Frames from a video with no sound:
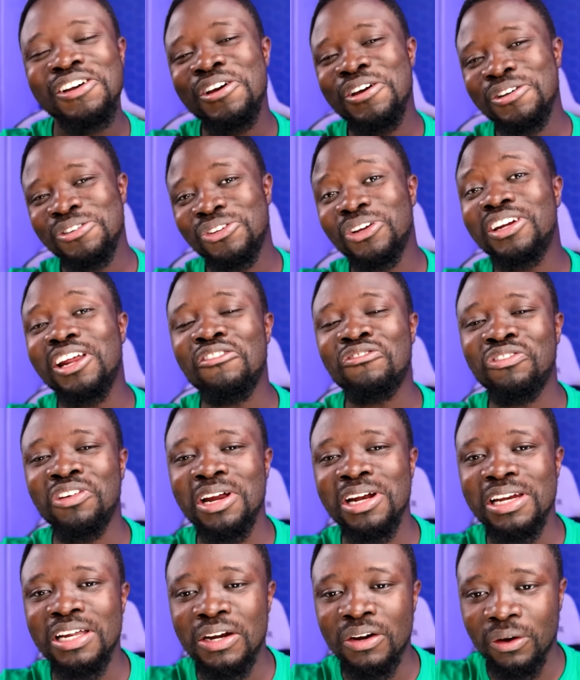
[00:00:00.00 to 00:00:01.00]
So
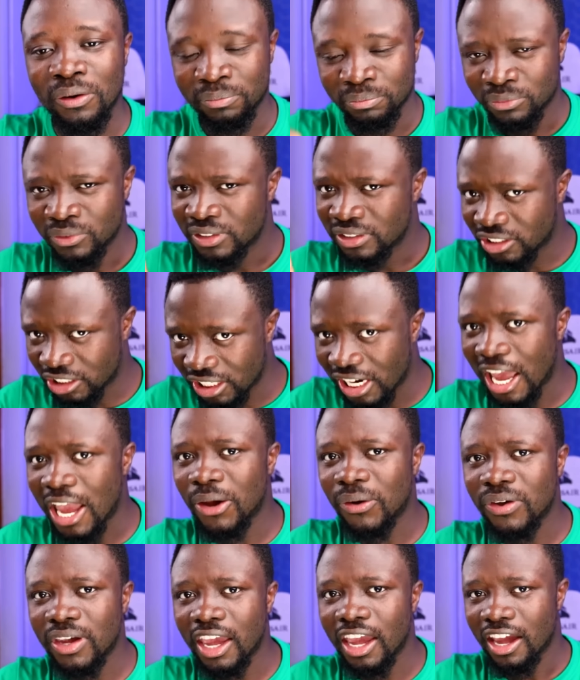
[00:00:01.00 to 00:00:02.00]
definitely, no,
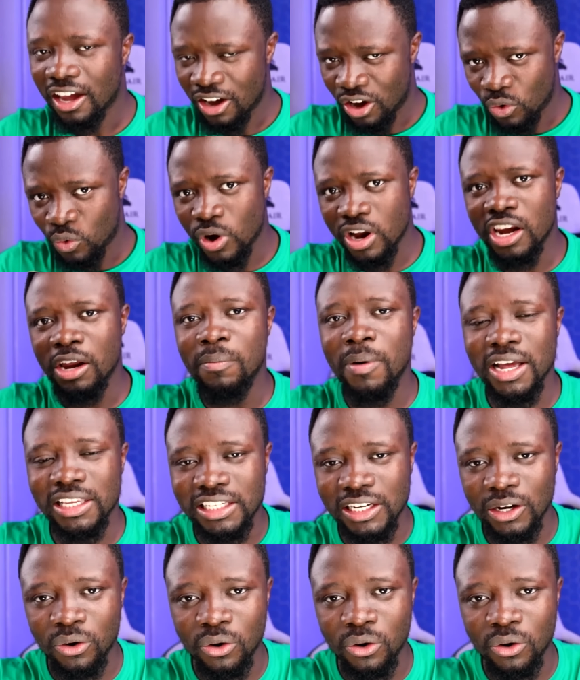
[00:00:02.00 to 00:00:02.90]
trash. When you bet your